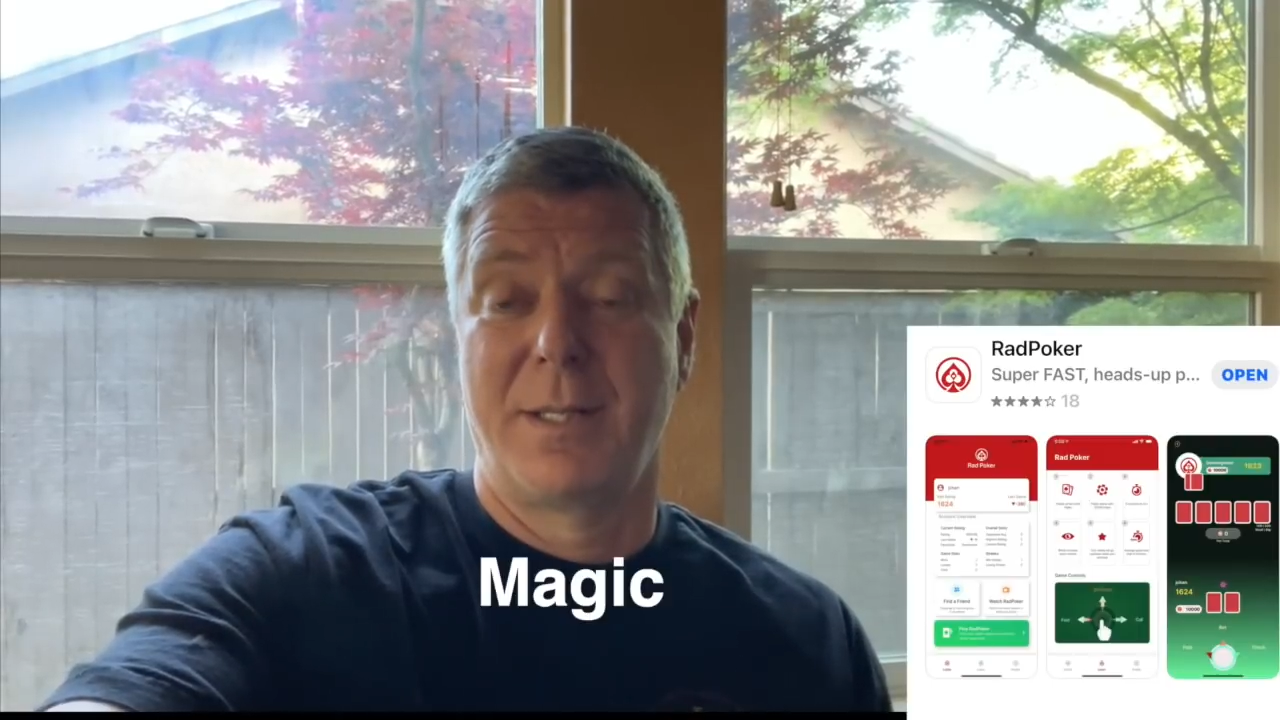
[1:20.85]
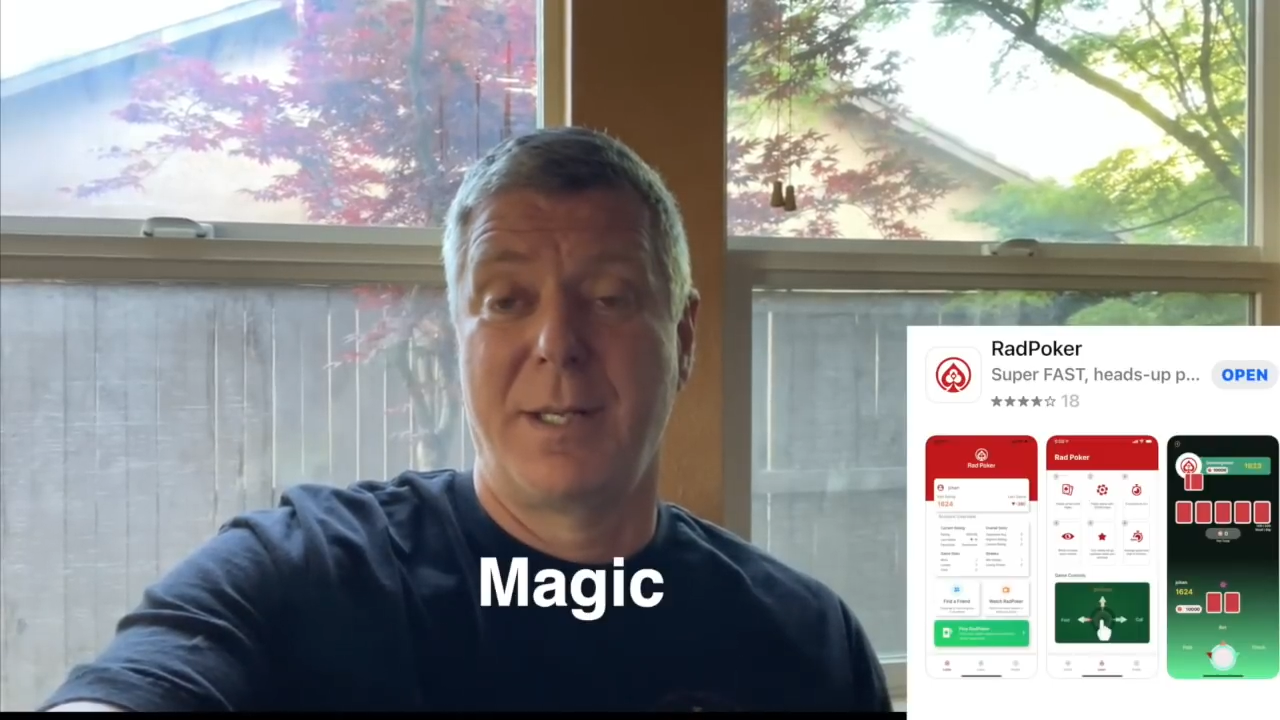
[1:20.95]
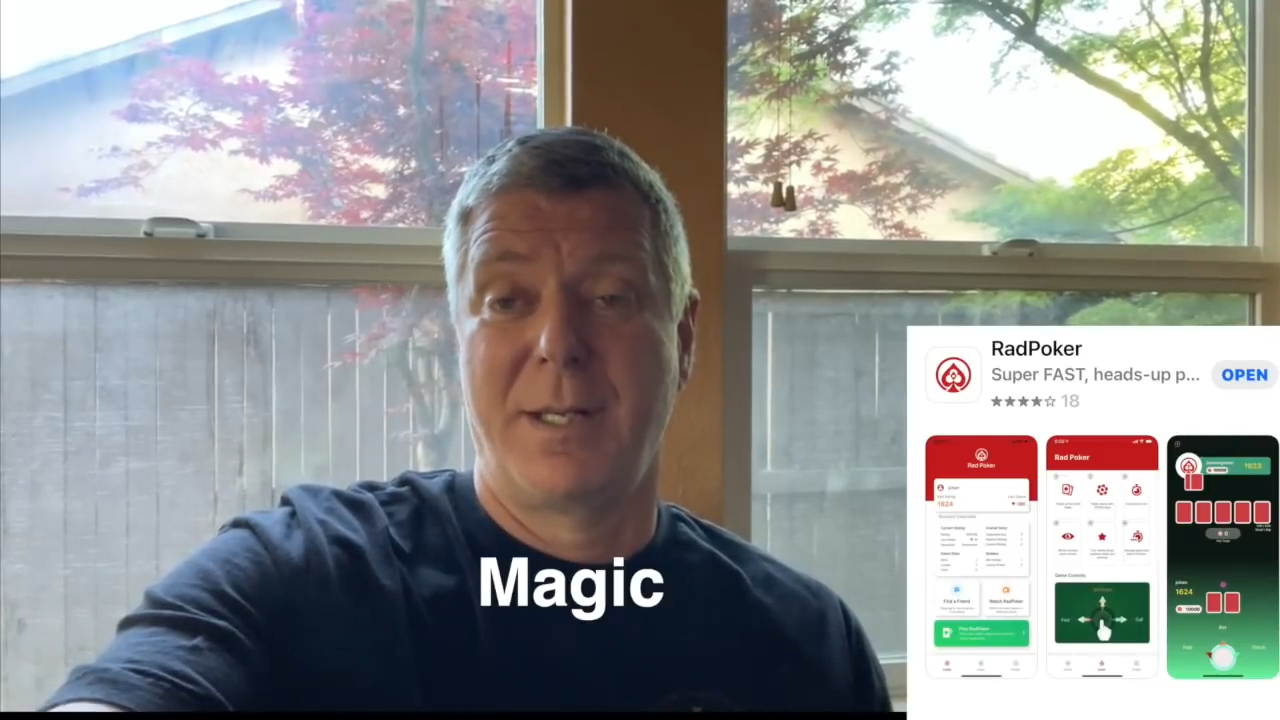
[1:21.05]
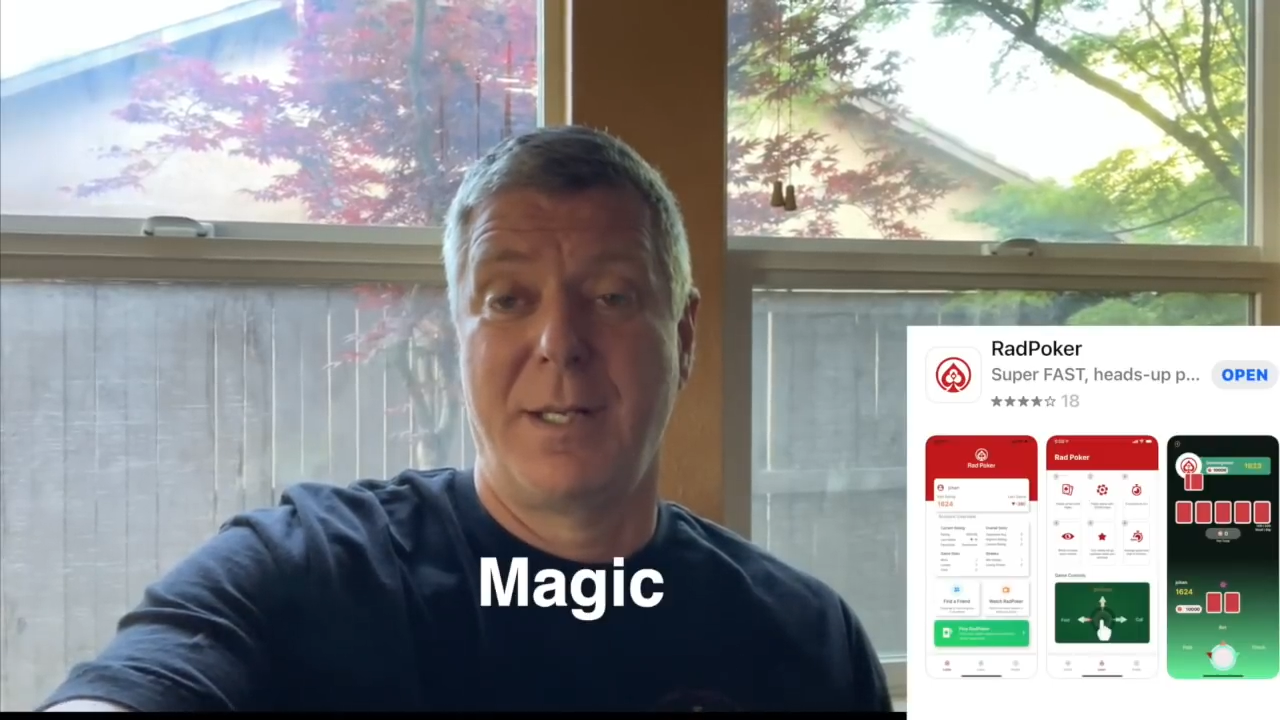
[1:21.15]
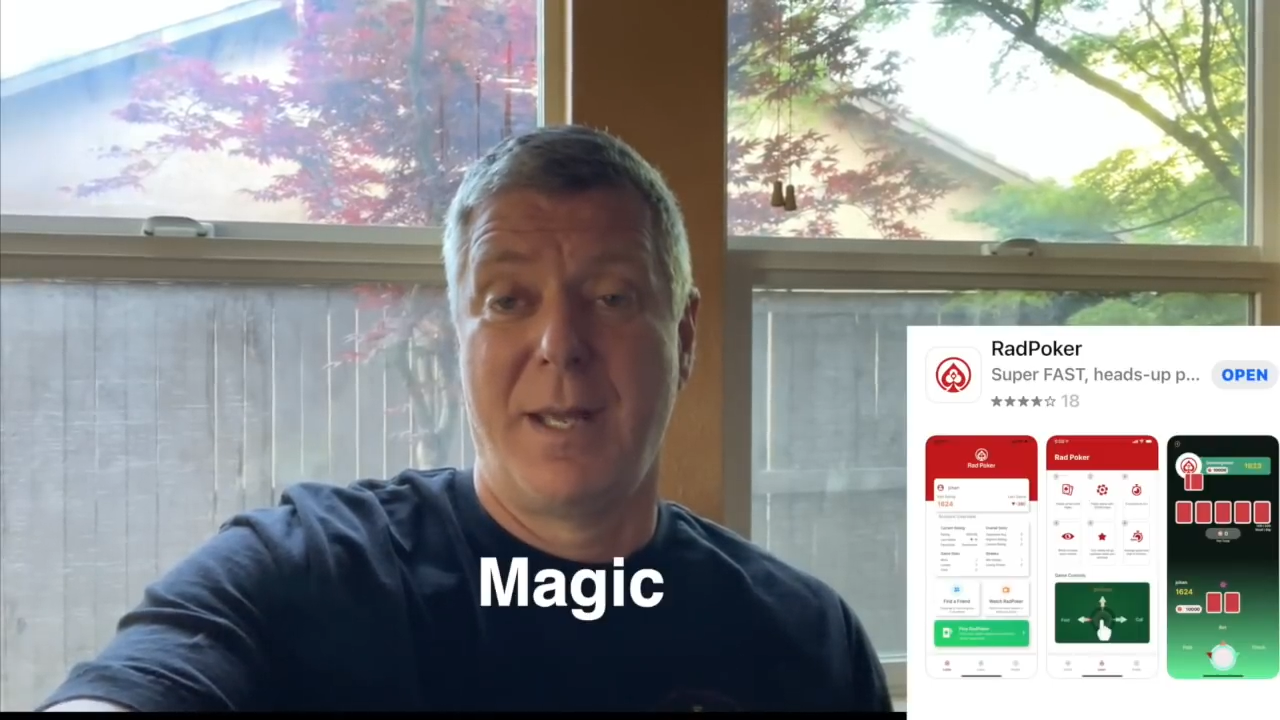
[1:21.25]

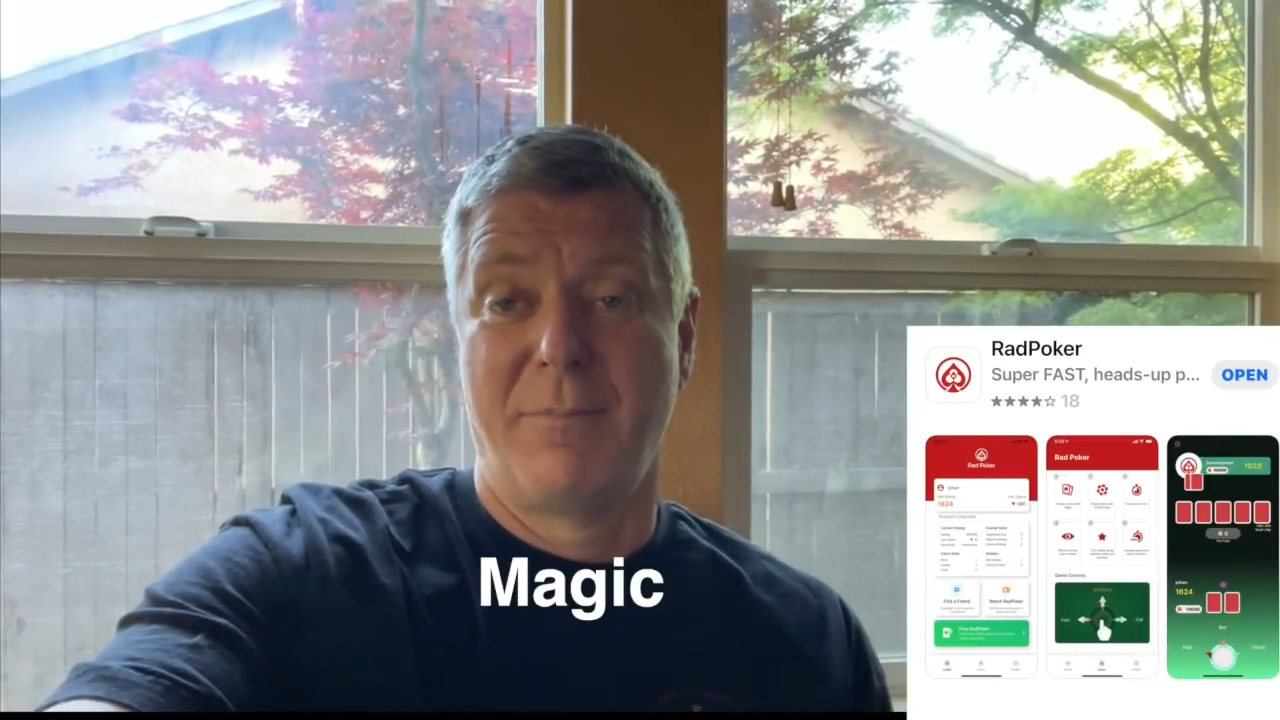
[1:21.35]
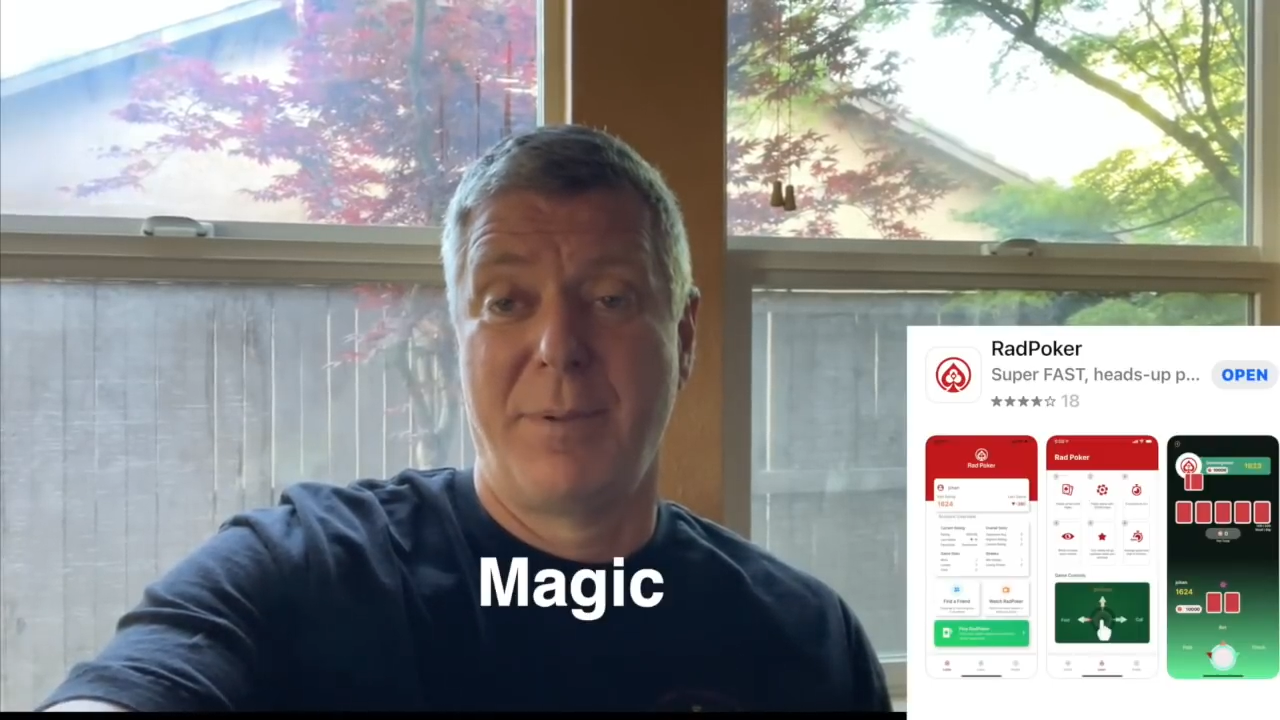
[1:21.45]
I have